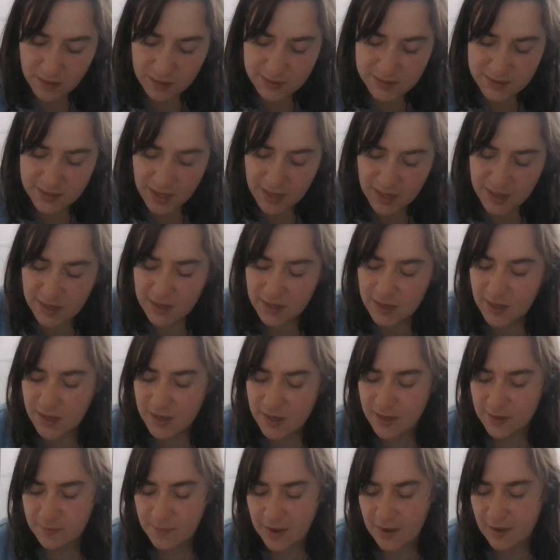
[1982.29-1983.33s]
Sadie
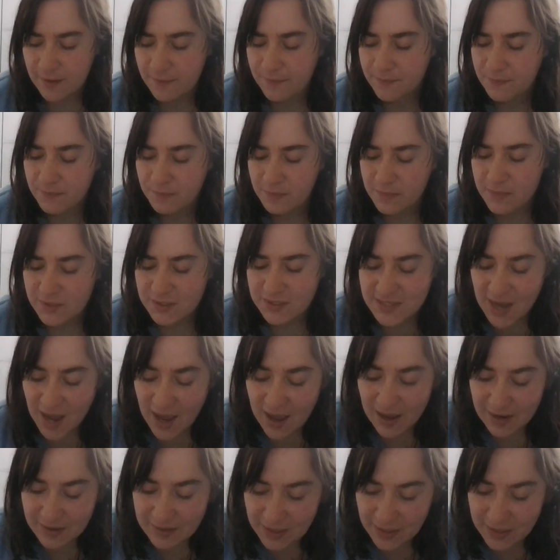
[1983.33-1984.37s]
needed me.
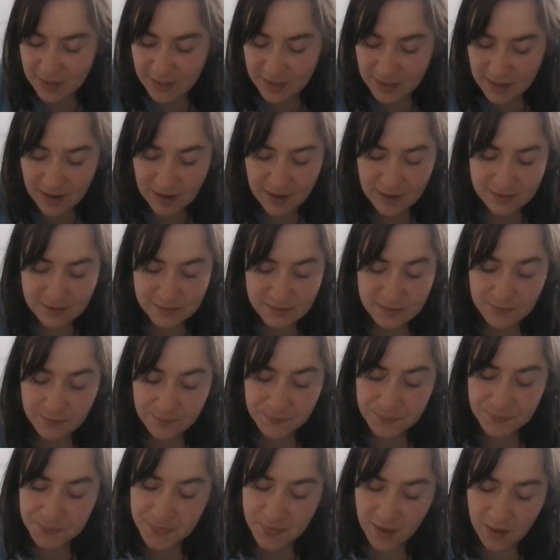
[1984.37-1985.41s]
Dad needed us.
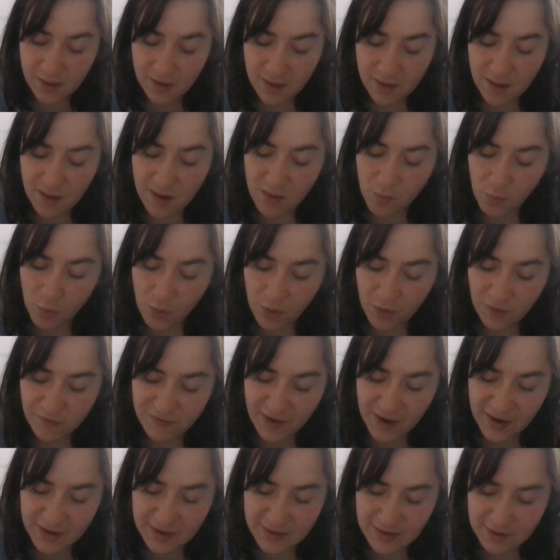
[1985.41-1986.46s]
We'll
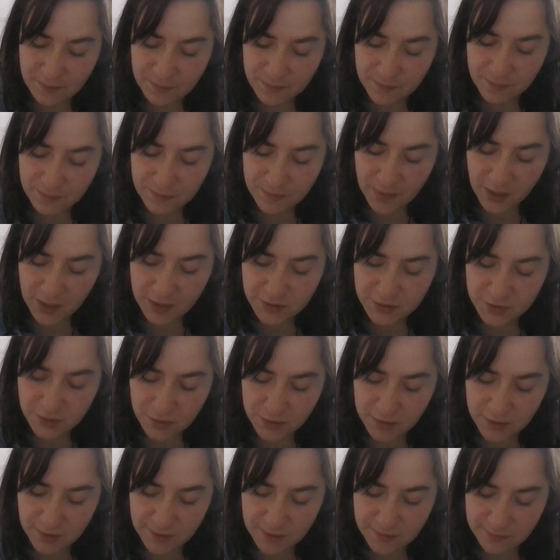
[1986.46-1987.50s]
find him, I
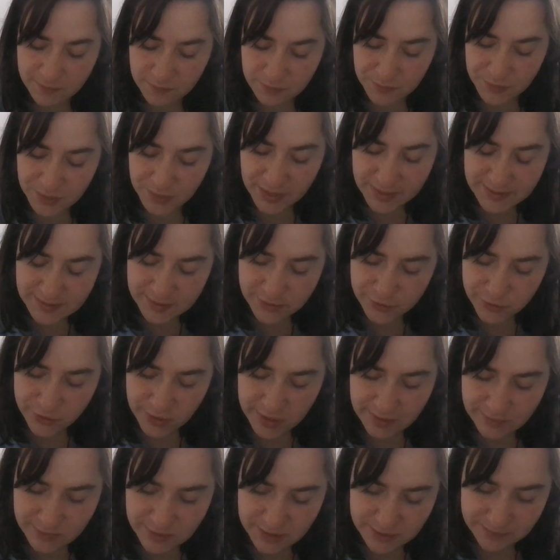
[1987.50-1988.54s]
told her. Pleasant
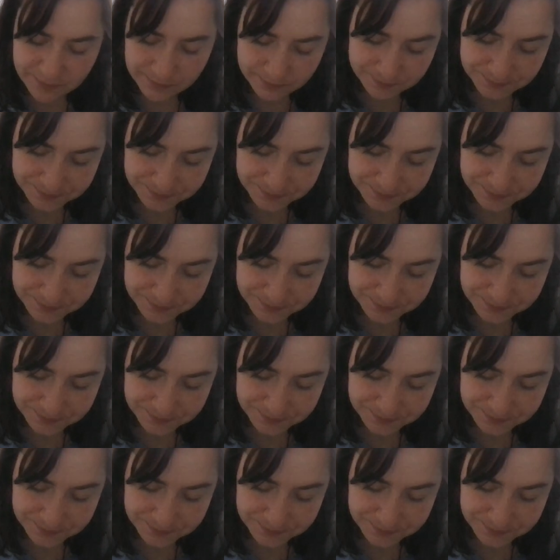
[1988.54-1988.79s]
dreams.